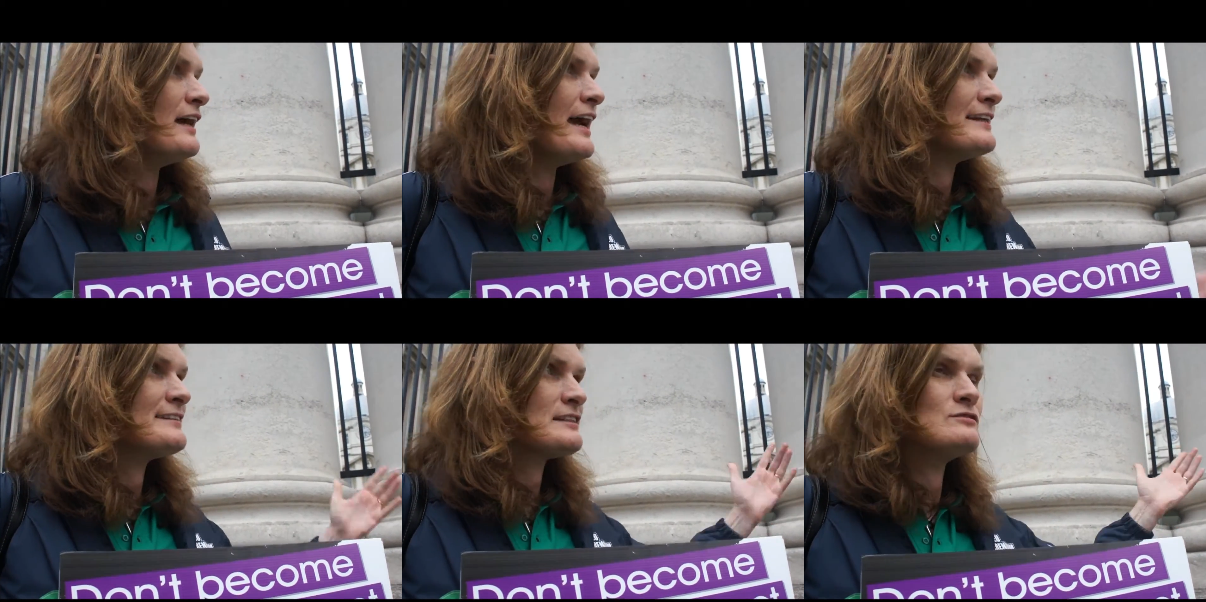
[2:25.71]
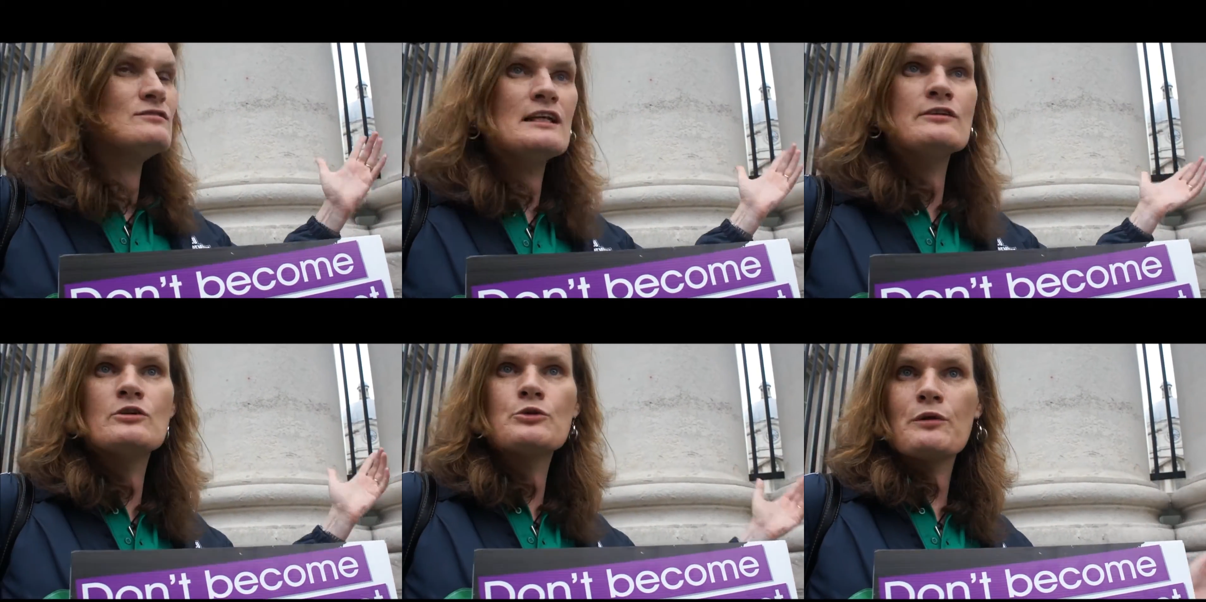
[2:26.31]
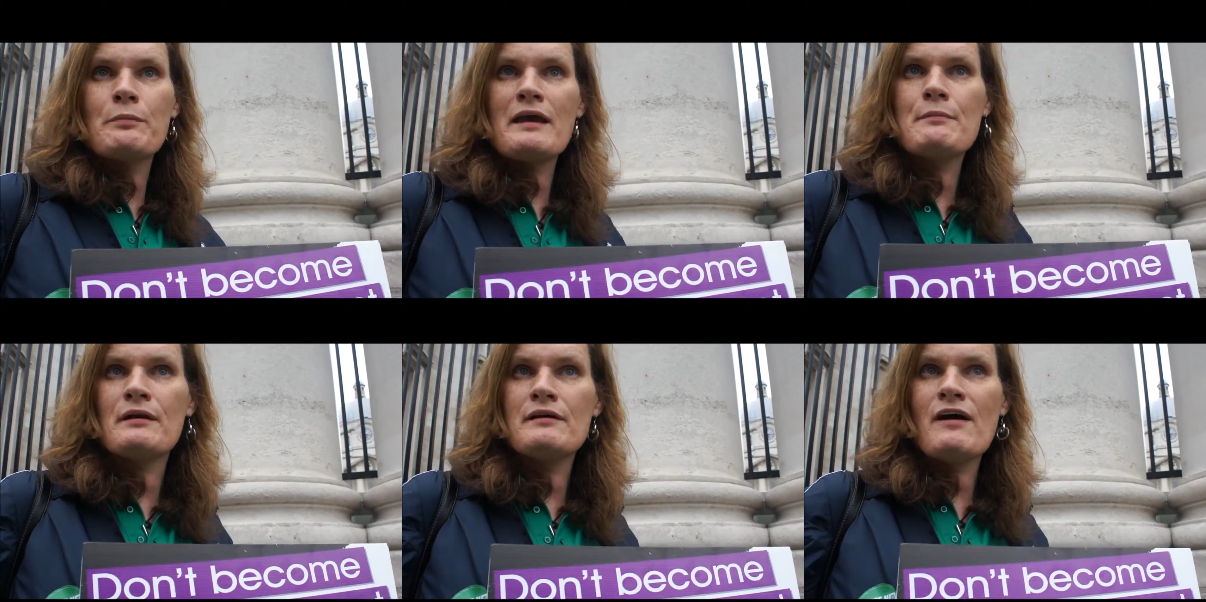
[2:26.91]
it doesn't really rule the
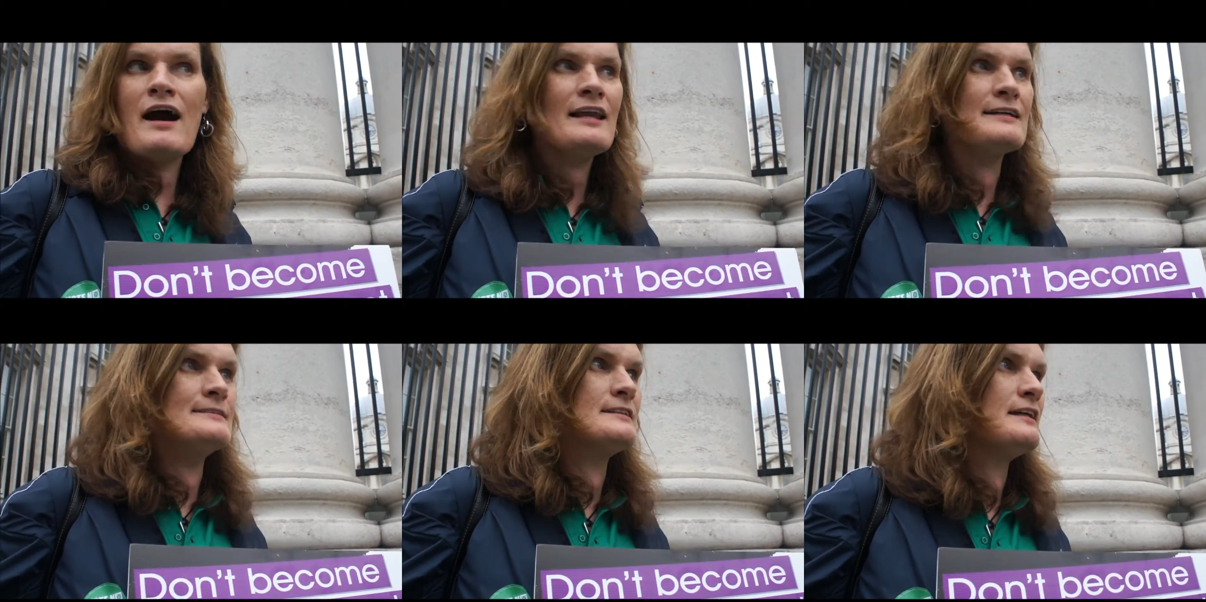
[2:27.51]
people of Ireland.